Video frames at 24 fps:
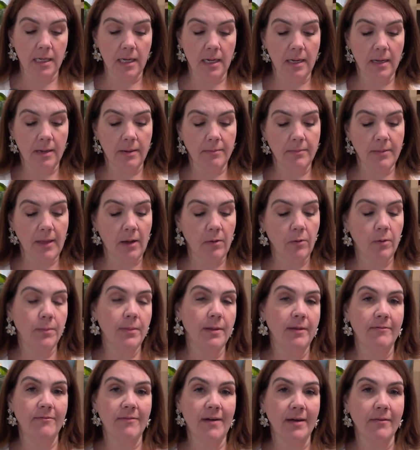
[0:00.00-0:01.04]
That would
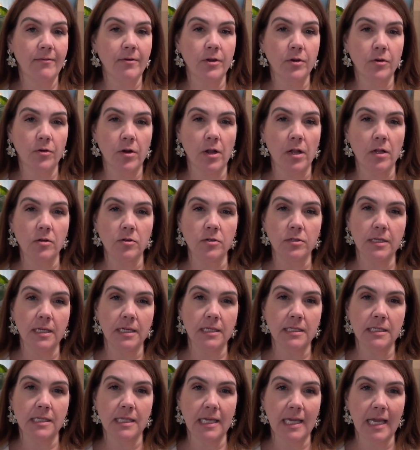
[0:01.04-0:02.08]
be $500.
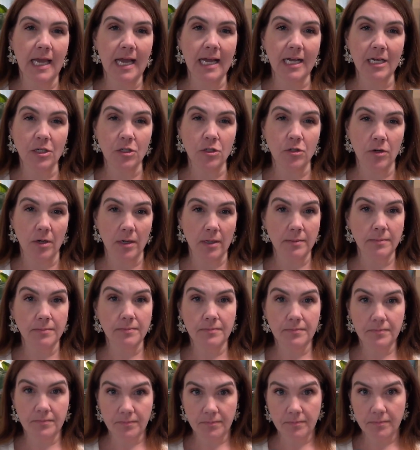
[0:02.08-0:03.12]
That's the extra
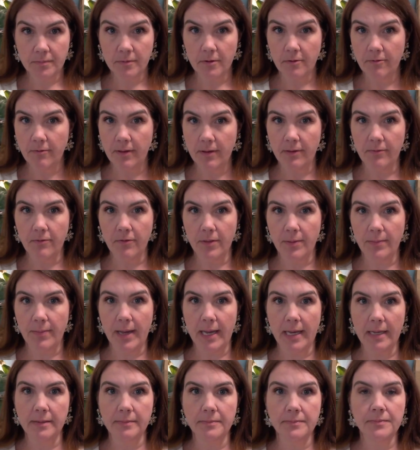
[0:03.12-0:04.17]
fee for the
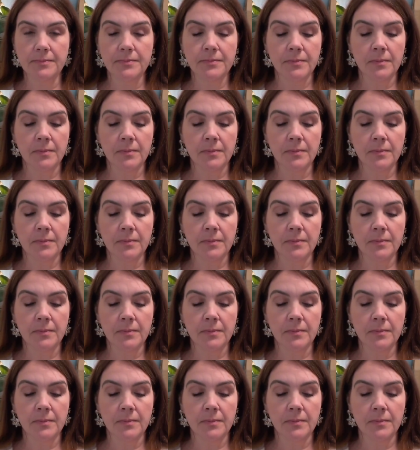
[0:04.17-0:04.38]
pet.